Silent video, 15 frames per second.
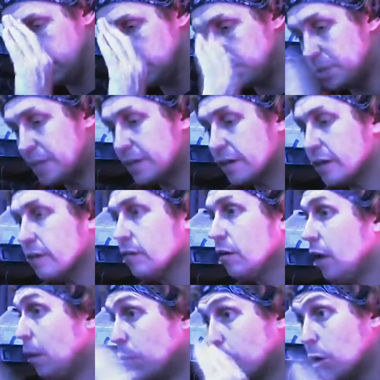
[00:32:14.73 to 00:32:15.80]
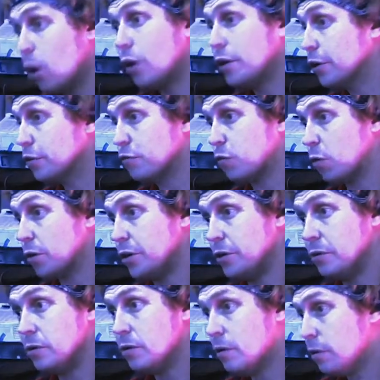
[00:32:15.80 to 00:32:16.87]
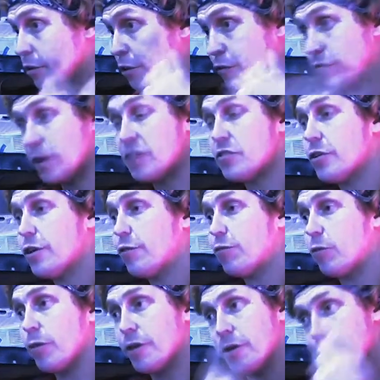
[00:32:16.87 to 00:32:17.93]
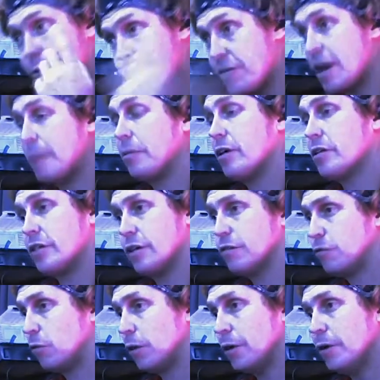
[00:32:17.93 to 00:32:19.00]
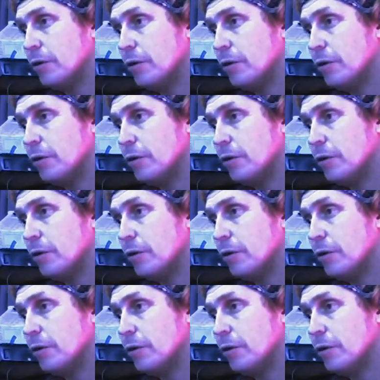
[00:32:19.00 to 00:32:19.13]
Just be there, and we're all here for you. Your friends are here for you. Your family is here for